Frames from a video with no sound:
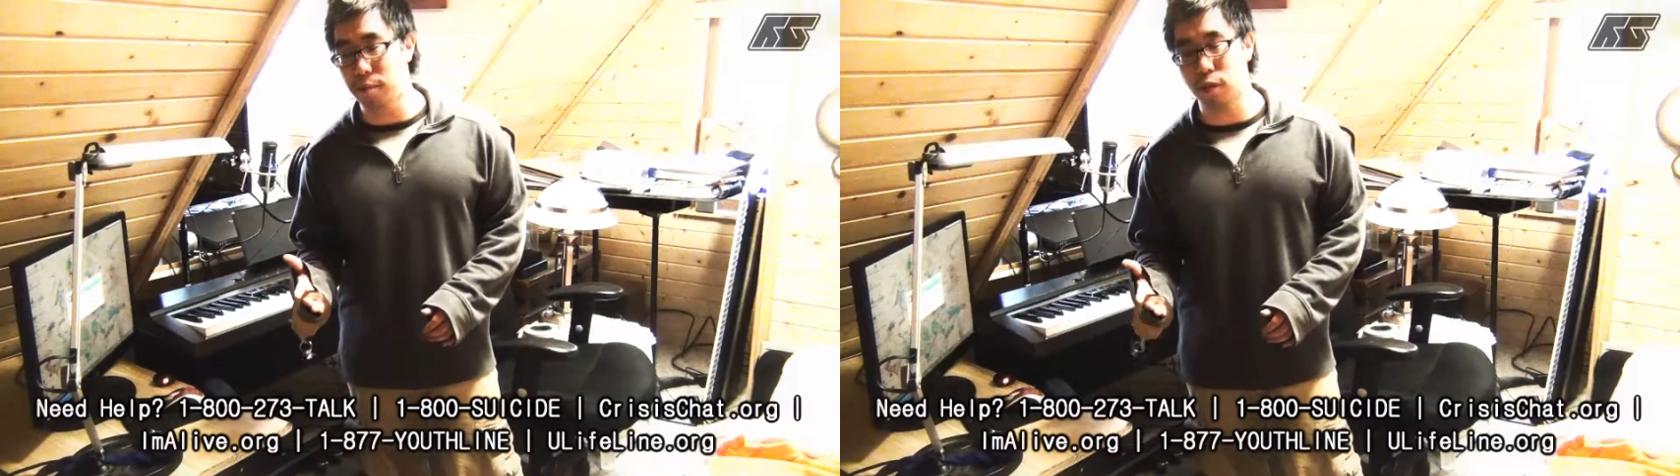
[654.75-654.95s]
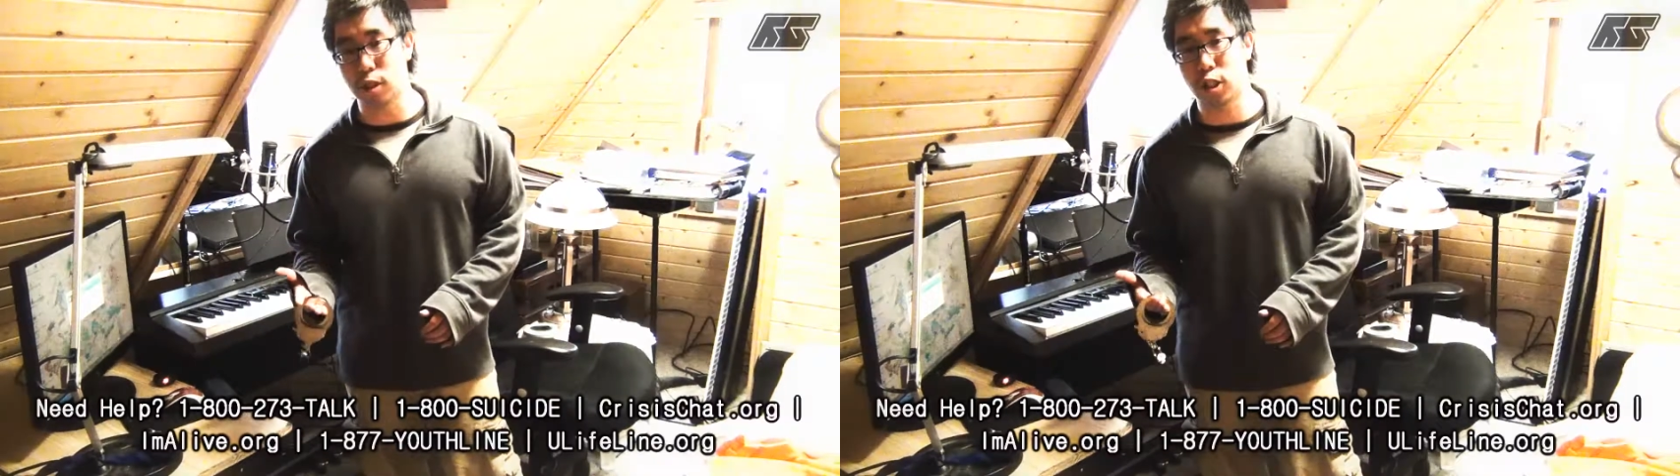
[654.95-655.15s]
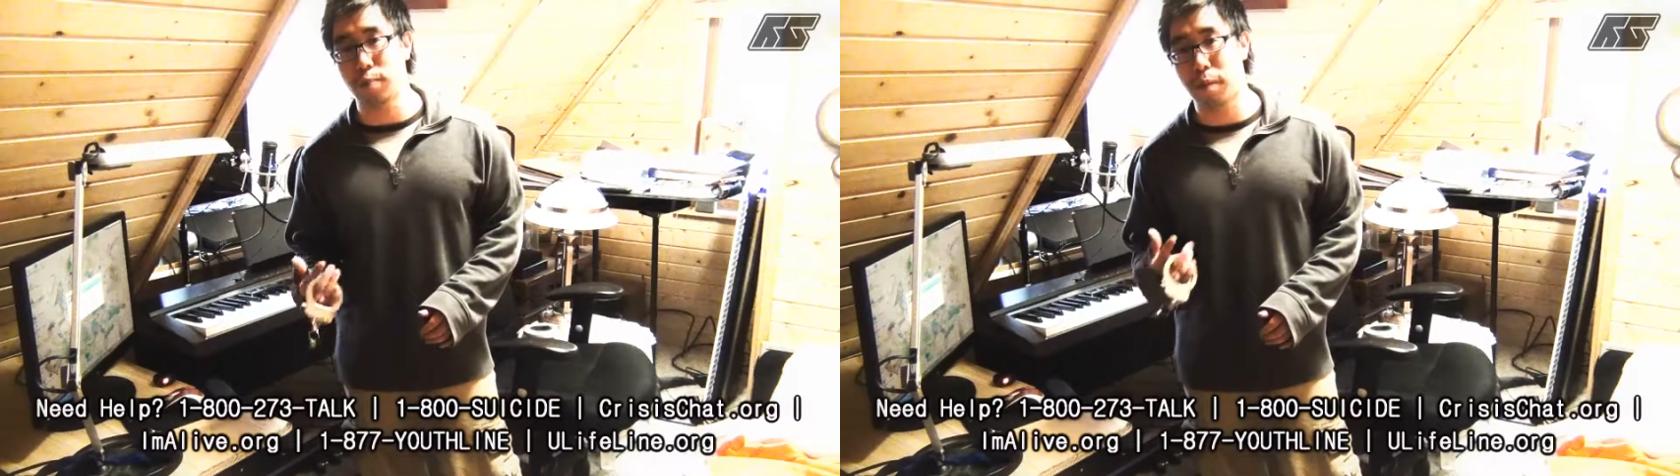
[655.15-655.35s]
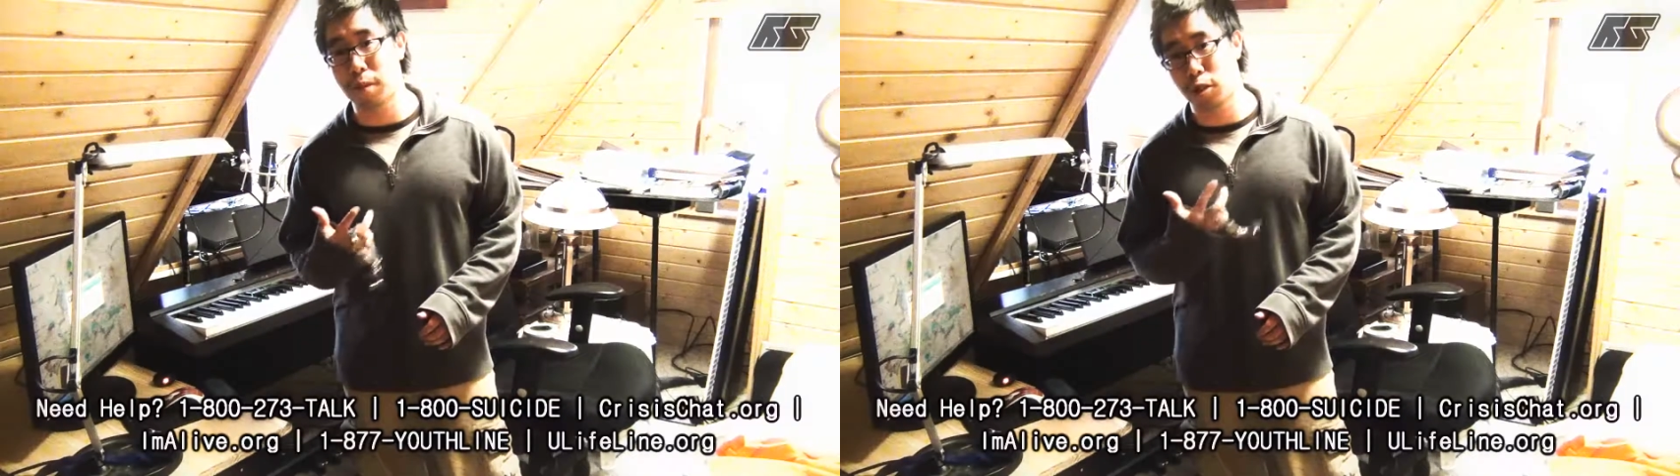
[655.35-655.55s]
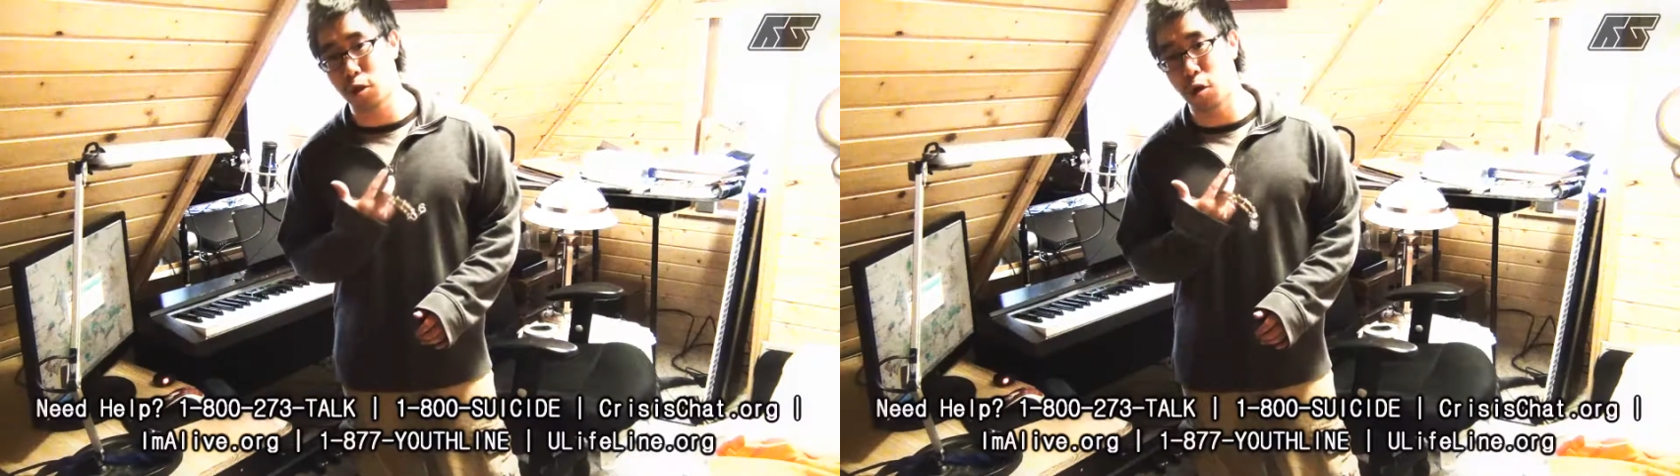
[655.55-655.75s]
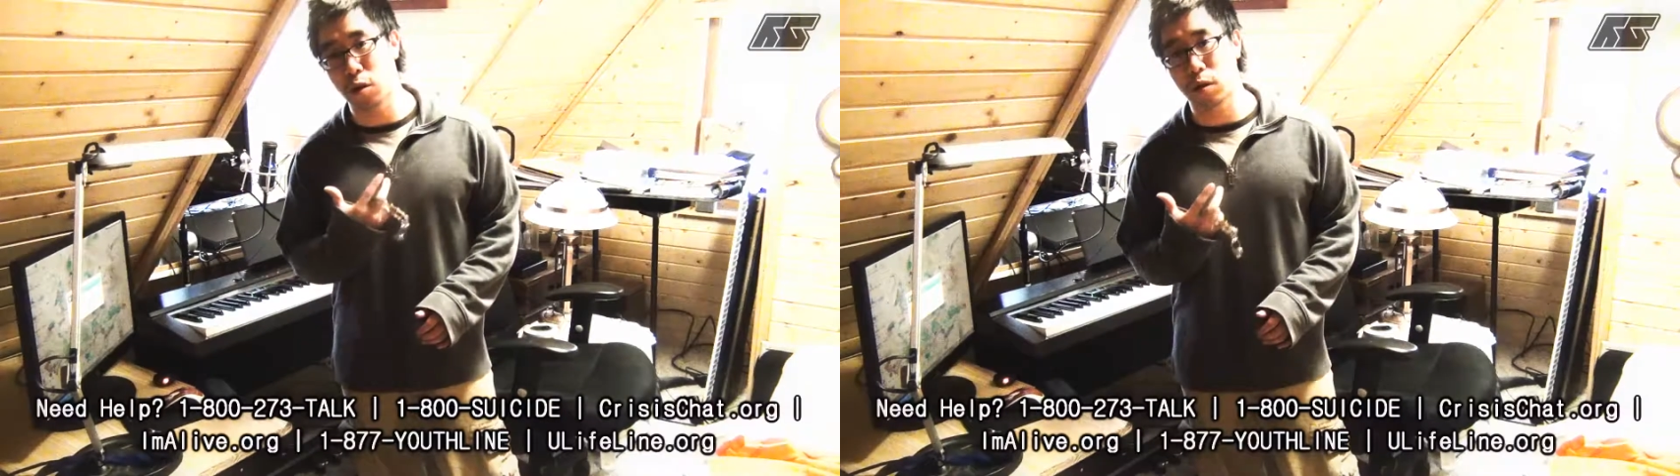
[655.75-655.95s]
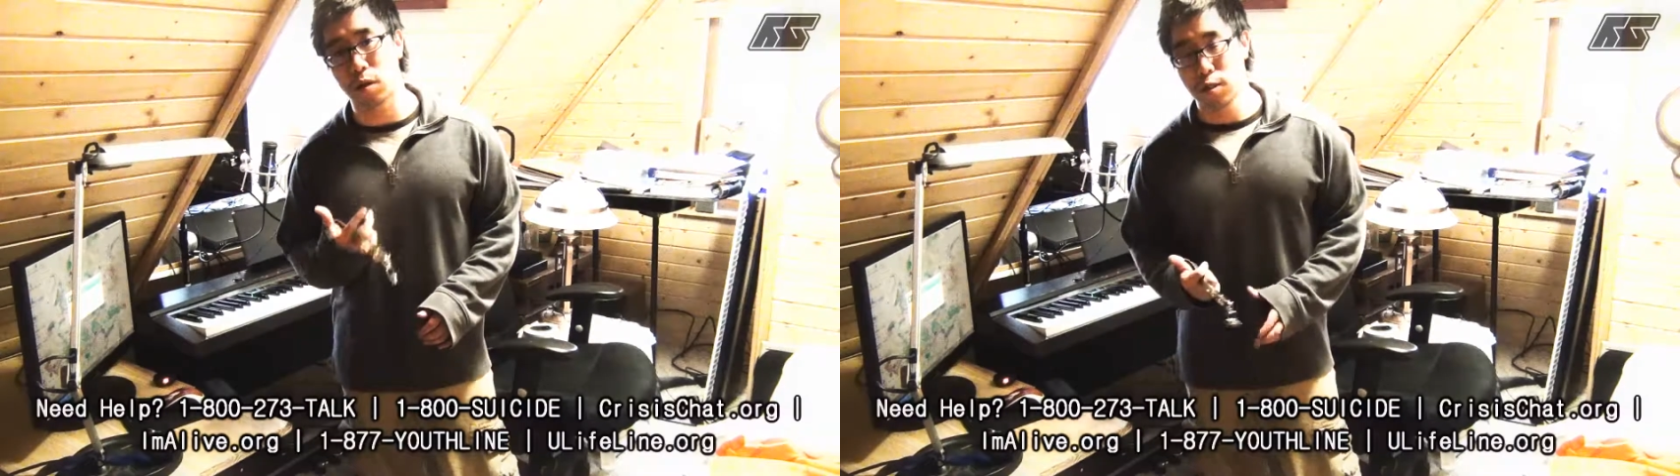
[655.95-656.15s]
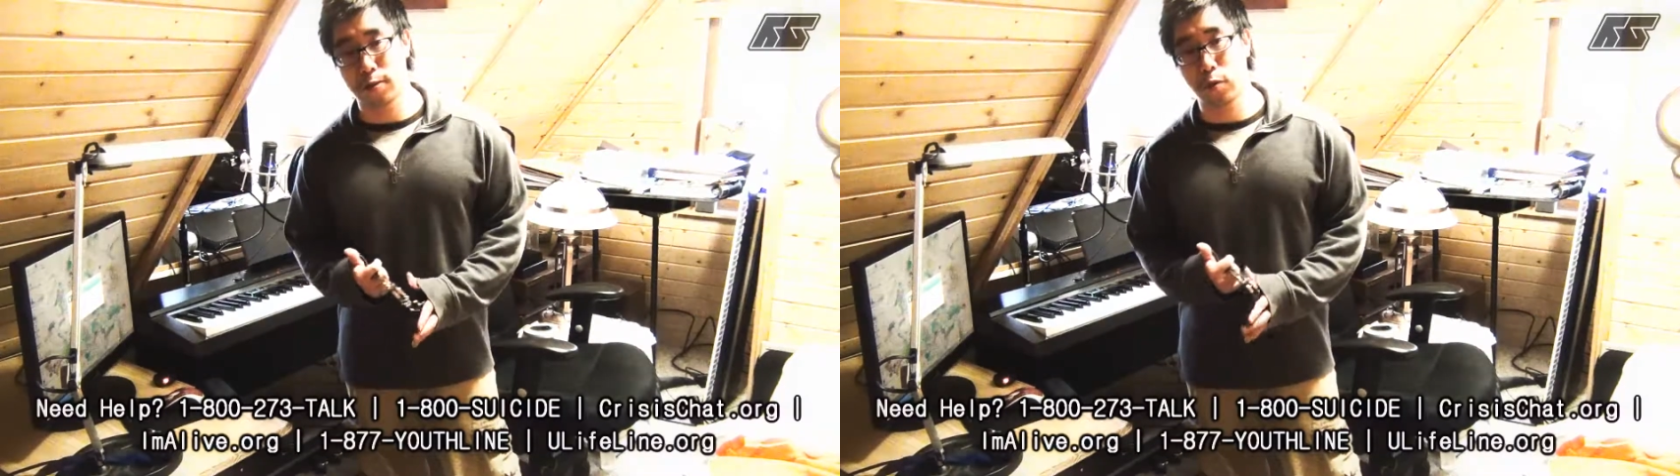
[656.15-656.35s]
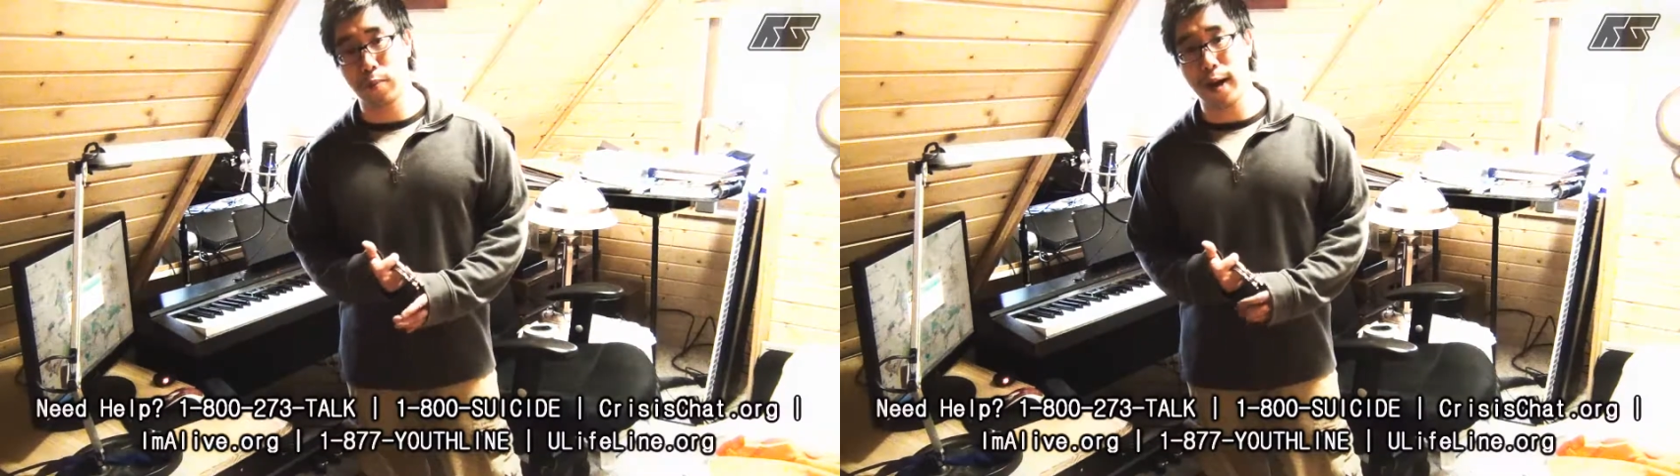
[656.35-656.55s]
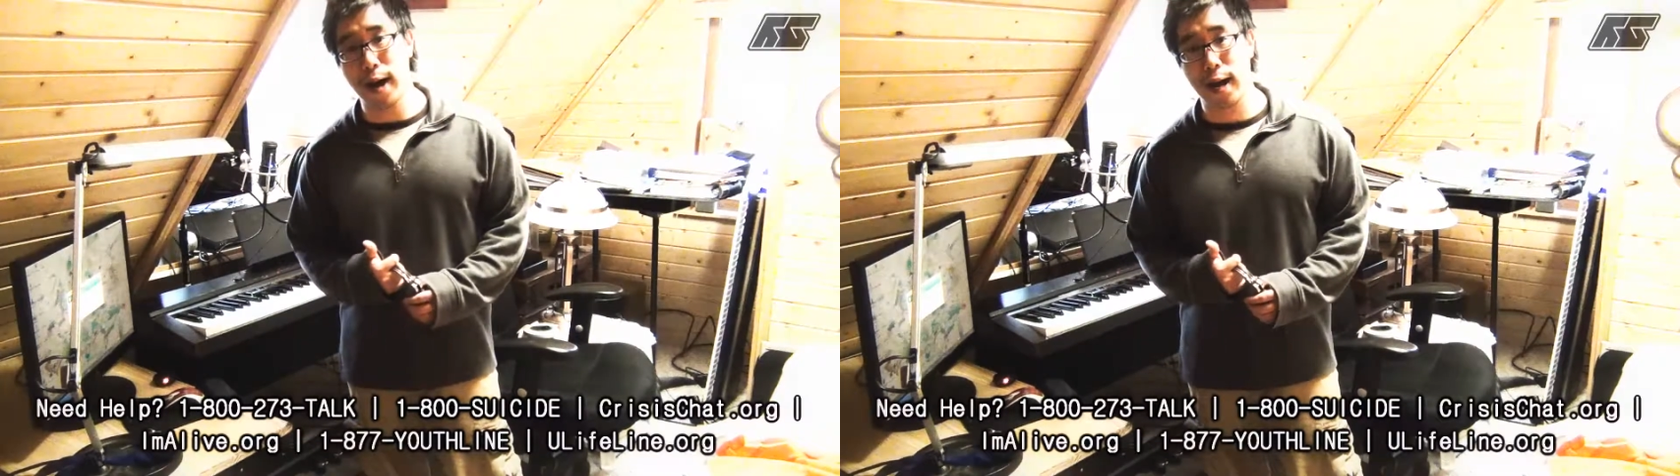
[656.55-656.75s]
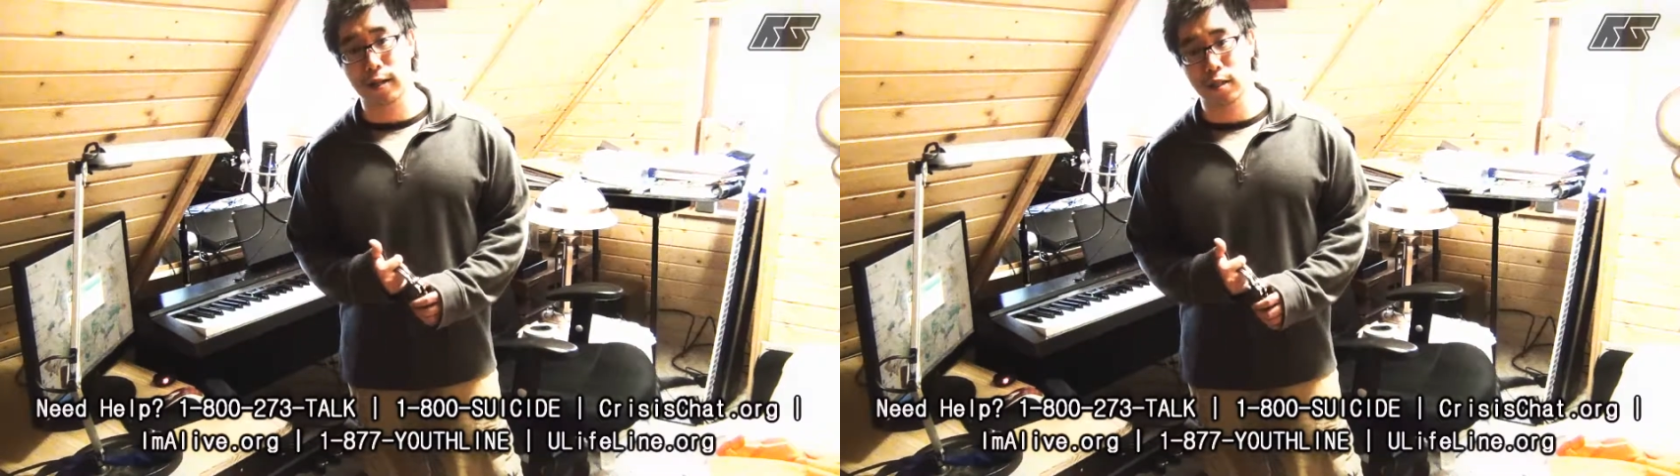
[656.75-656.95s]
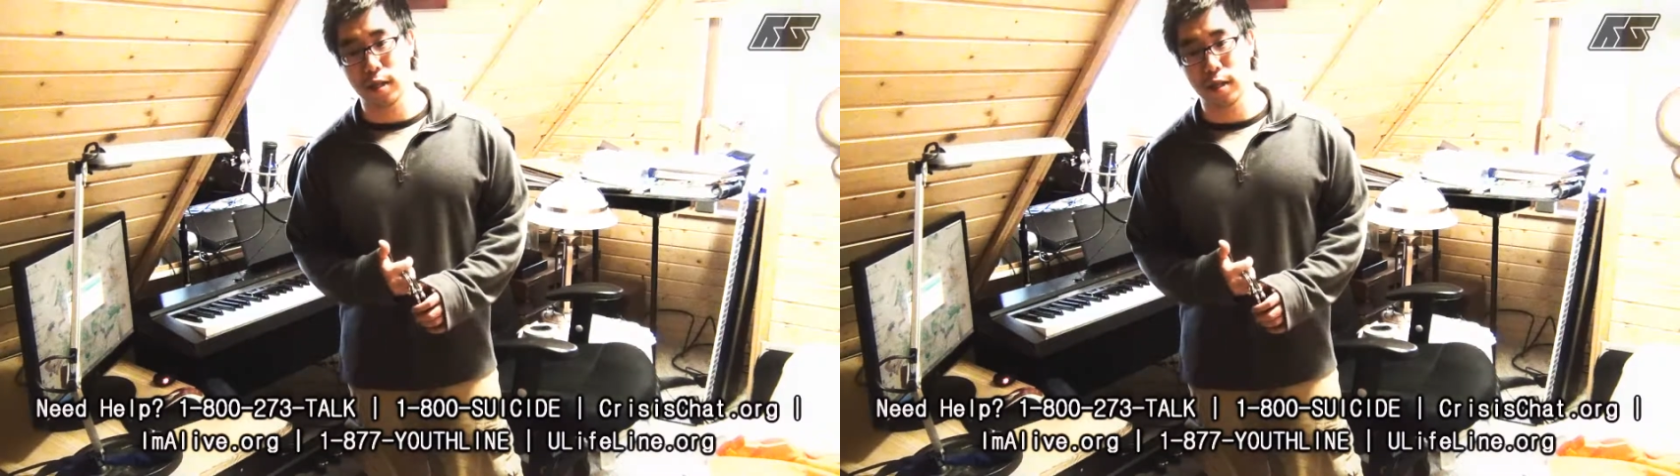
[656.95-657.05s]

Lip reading: but the chip on my shoulder, especially with my ex